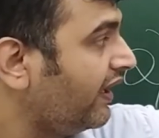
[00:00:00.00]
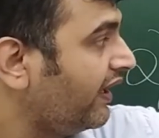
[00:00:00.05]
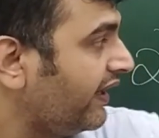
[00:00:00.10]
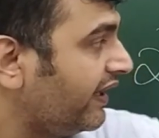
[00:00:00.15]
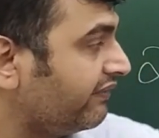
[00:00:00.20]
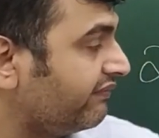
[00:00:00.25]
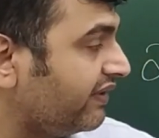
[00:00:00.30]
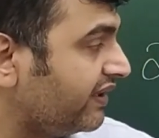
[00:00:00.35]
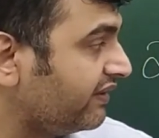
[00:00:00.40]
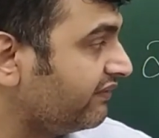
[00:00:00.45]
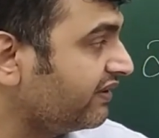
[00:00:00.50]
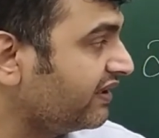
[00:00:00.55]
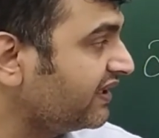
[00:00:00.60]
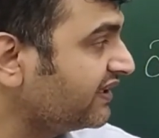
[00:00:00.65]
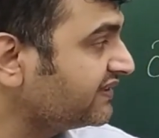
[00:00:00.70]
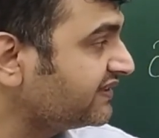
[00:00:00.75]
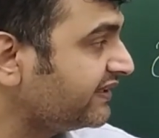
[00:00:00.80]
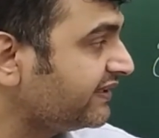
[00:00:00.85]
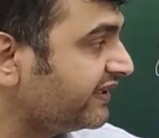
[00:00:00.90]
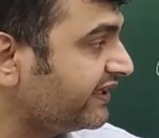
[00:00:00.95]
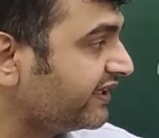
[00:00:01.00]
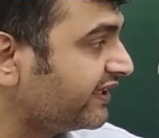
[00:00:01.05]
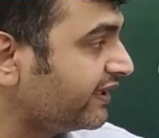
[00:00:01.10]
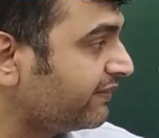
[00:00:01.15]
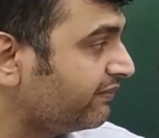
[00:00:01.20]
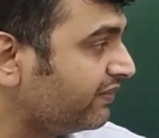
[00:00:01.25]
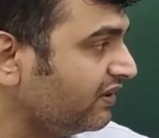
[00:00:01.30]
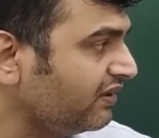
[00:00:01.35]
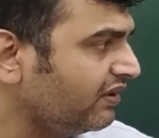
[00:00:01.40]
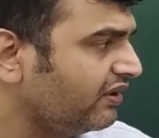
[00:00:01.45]
And whenever it is
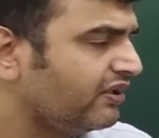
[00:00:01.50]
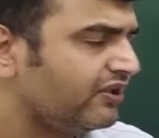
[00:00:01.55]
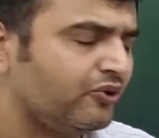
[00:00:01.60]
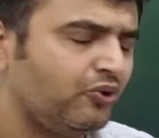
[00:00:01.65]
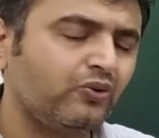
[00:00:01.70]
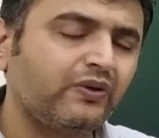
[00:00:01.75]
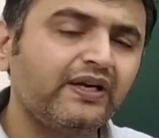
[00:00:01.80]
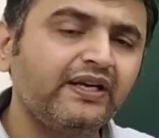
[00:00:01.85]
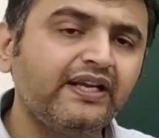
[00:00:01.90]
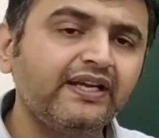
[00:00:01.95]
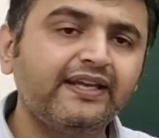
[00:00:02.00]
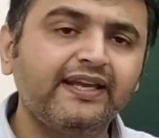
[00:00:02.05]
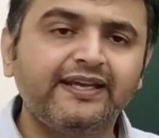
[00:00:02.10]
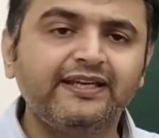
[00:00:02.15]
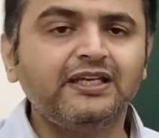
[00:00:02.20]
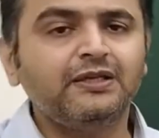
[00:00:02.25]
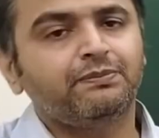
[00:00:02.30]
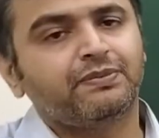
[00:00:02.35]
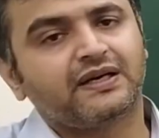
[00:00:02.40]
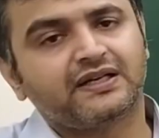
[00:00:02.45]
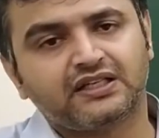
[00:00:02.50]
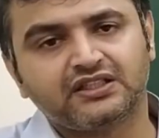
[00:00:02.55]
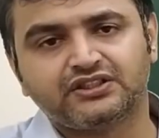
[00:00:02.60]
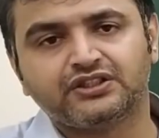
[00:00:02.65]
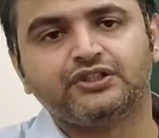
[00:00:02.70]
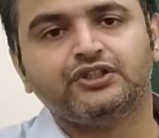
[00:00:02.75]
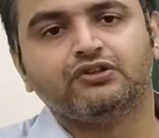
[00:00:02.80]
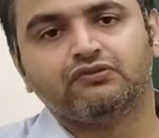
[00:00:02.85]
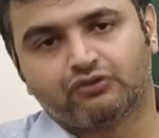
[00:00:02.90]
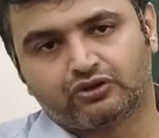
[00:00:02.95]
integrable, you can take any
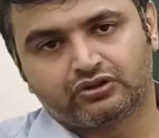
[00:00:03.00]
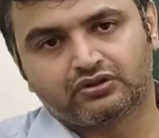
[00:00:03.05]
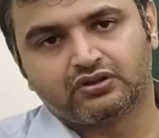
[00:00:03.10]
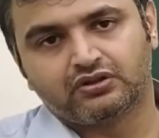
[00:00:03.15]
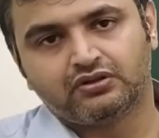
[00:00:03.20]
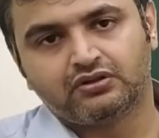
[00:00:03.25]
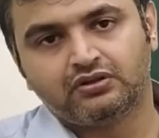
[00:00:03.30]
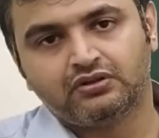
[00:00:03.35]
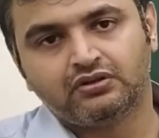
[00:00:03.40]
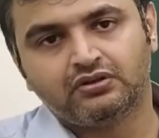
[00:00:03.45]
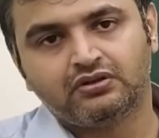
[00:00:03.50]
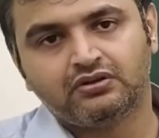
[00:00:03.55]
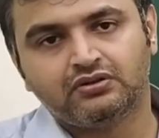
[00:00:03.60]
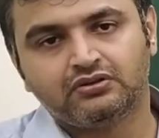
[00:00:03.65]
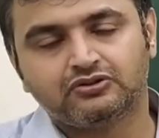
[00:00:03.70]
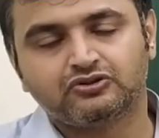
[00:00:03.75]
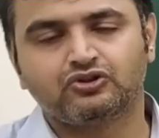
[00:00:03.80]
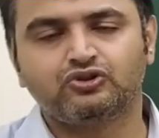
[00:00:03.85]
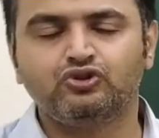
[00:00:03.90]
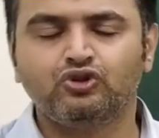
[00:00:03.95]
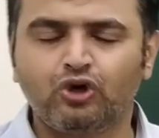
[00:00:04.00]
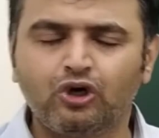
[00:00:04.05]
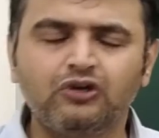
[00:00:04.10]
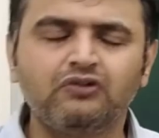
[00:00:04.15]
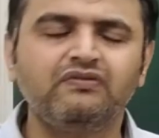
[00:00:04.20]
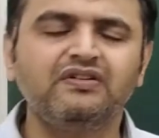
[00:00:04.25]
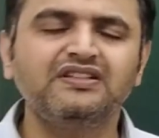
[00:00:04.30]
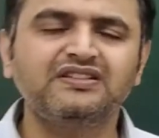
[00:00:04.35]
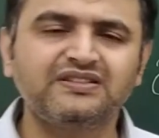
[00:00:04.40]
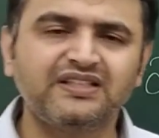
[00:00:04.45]
partition you want. So you
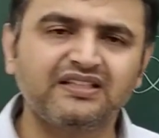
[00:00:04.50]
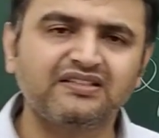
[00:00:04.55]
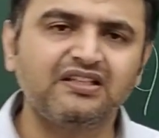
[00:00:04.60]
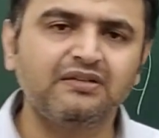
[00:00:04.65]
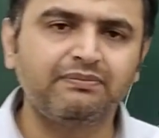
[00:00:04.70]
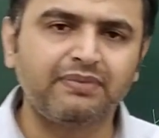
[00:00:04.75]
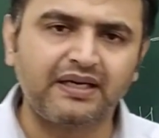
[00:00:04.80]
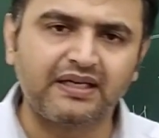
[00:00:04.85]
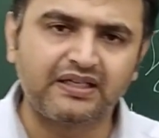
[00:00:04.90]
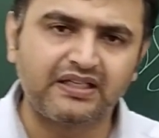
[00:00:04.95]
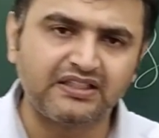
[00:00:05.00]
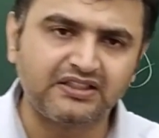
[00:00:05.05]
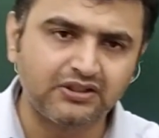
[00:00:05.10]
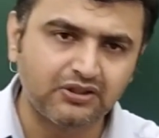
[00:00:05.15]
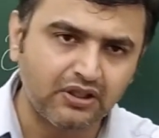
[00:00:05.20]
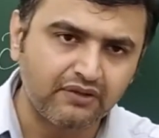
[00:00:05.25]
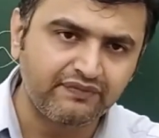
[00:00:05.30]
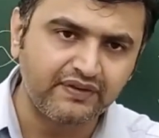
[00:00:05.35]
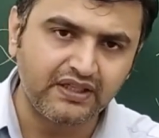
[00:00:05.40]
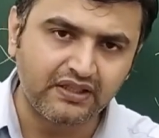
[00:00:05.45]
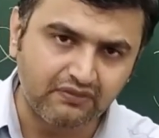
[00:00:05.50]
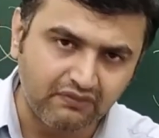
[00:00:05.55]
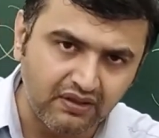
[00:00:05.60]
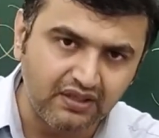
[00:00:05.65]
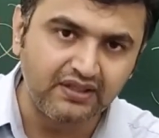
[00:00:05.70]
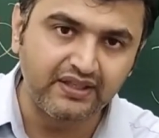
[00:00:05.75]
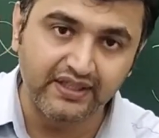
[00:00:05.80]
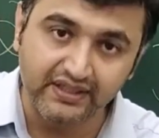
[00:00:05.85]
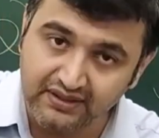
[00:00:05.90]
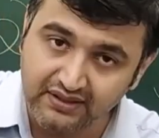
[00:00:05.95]
always take the partition of equal
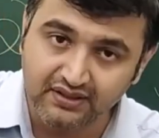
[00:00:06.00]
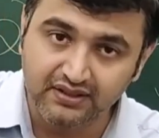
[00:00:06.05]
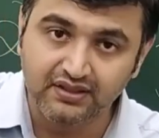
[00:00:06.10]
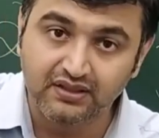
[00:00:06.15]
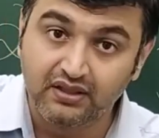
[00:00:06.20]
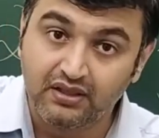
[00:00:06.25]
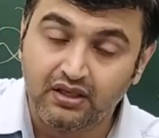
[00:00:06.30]
length.